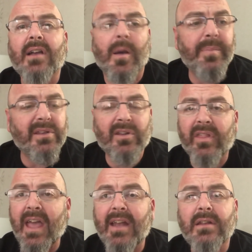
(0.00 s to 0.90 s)
Up until
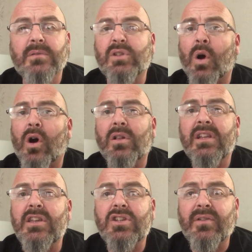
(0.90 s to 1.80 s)
then, it was all
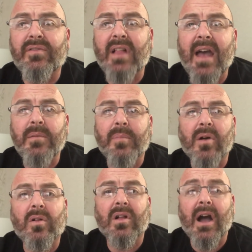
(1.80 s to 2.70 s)
leash and flat
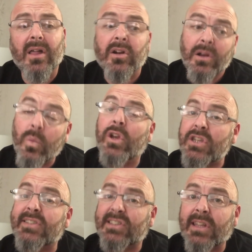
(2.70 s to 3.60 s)
buckle collar, which
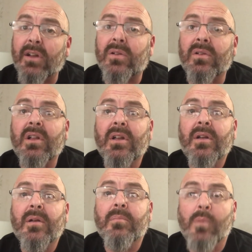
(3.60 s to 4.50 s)
is still
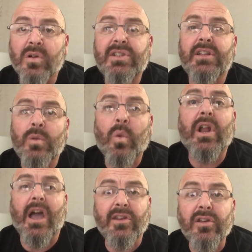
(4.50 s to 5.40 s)
mostly
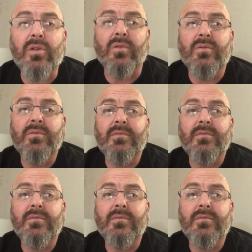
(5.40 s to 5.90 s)
what I do.